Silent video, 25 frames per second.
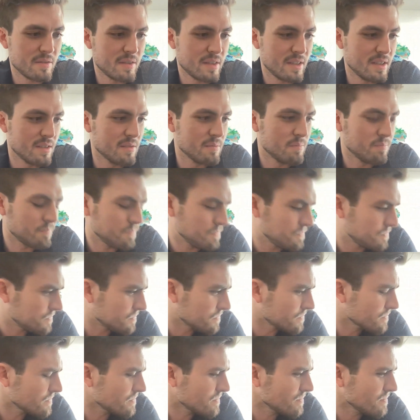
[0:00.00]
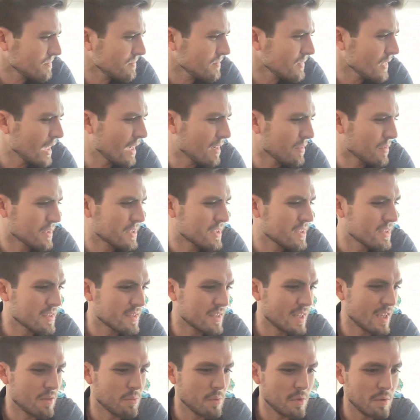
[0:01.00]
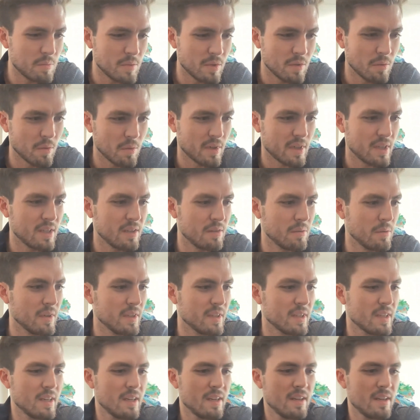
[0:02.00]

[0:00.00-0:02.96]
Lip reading: And ever since then, we've been working with